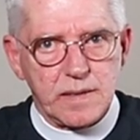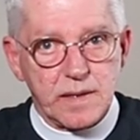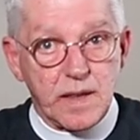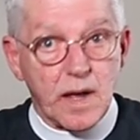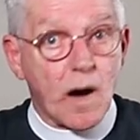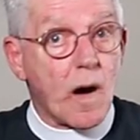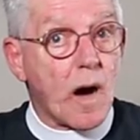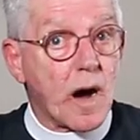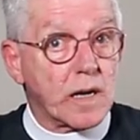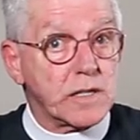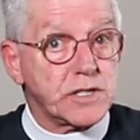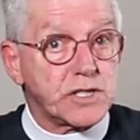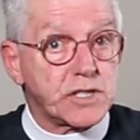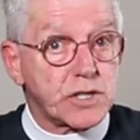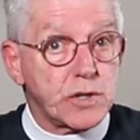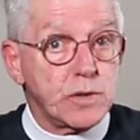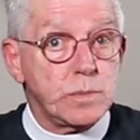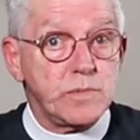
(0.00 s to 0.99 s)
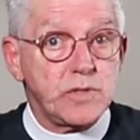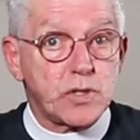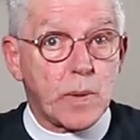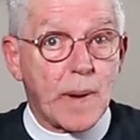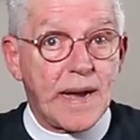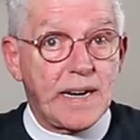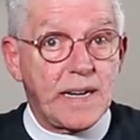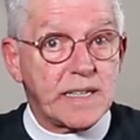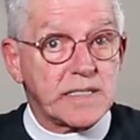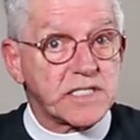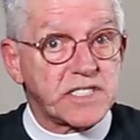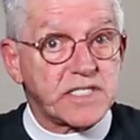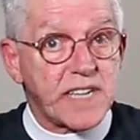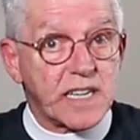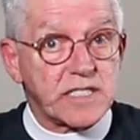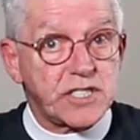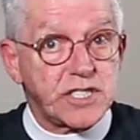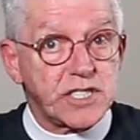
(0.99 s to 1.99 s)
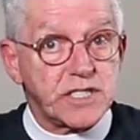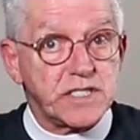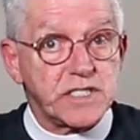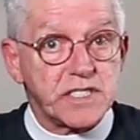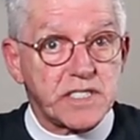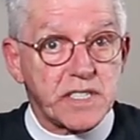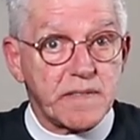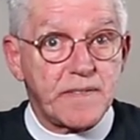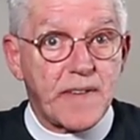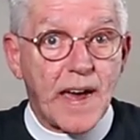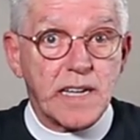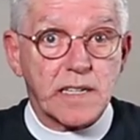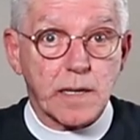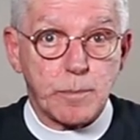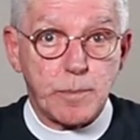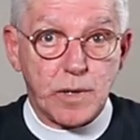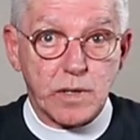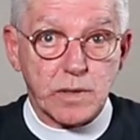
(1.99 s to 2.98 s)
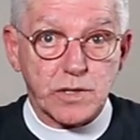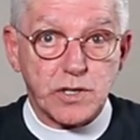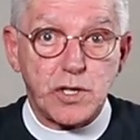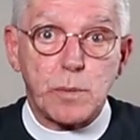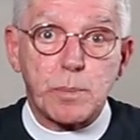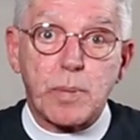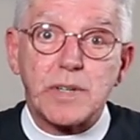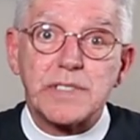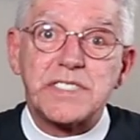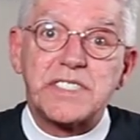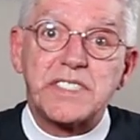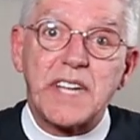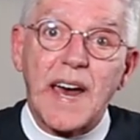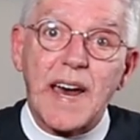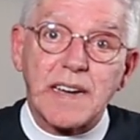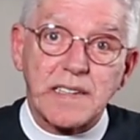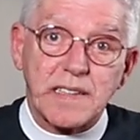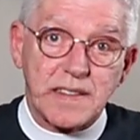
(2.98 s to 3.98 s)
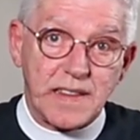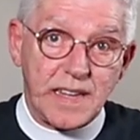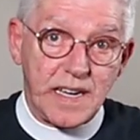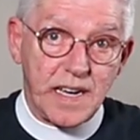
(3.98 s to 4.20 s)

There are Zoom training sessions available to protect